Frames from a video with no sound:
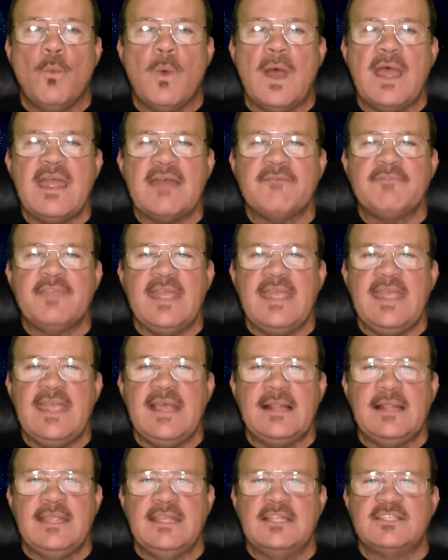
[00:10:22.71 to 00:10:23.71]
why have the
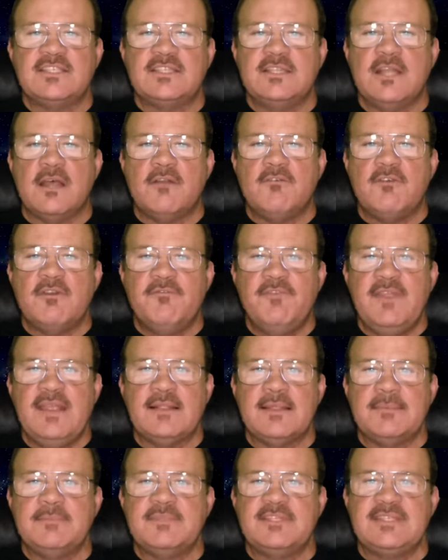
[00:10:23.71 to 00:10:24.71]
aliens not
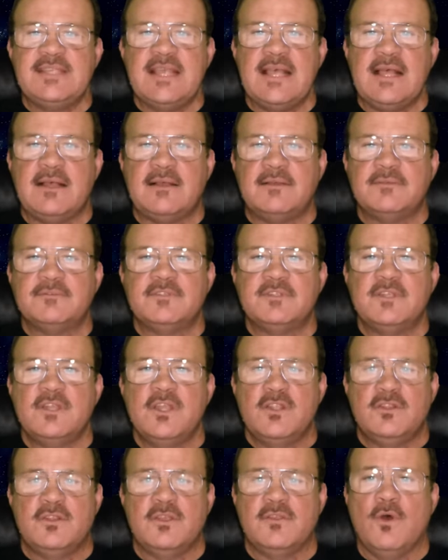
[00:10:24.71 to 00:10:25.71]
revealed themselves
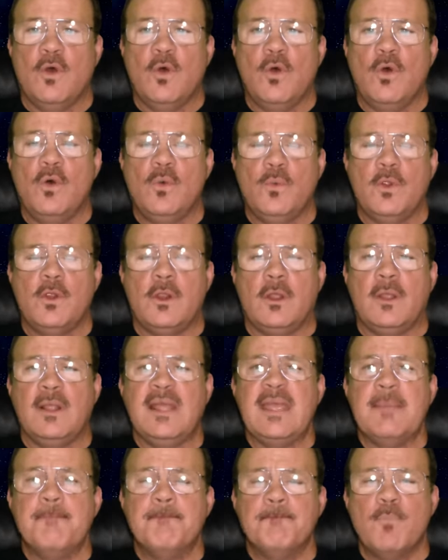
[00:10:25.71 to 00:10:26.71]
to the whole world
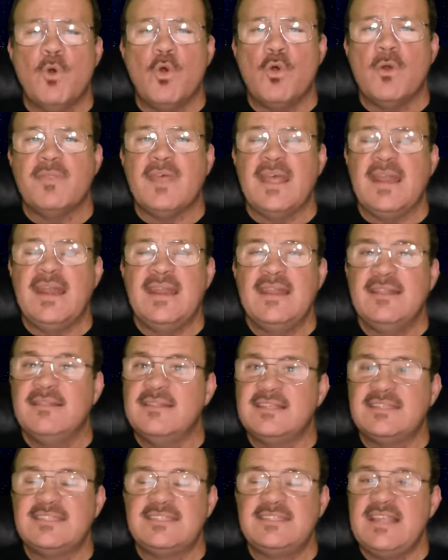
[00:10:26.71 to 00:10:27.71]
in more than
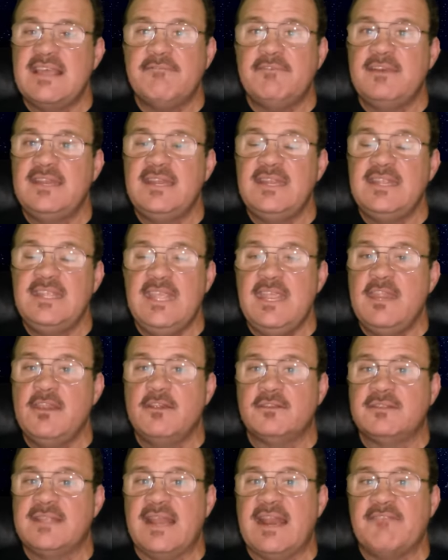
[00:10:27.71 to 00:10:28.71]
the 70
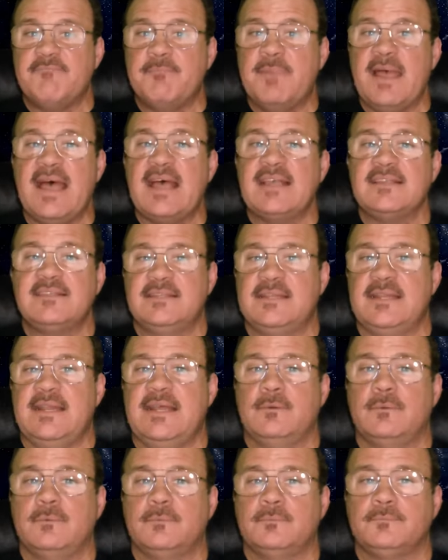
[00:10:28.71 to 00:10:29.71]
years that have passed
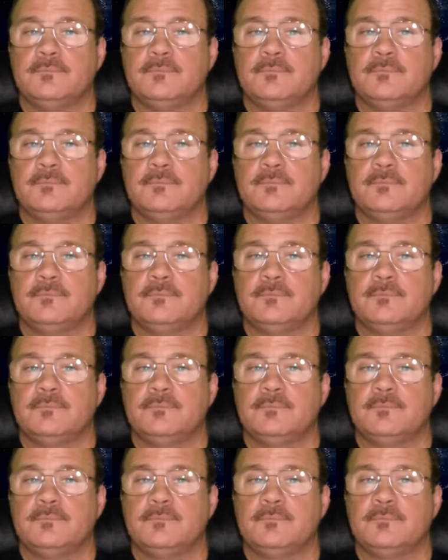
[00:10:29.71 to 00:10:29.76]
now?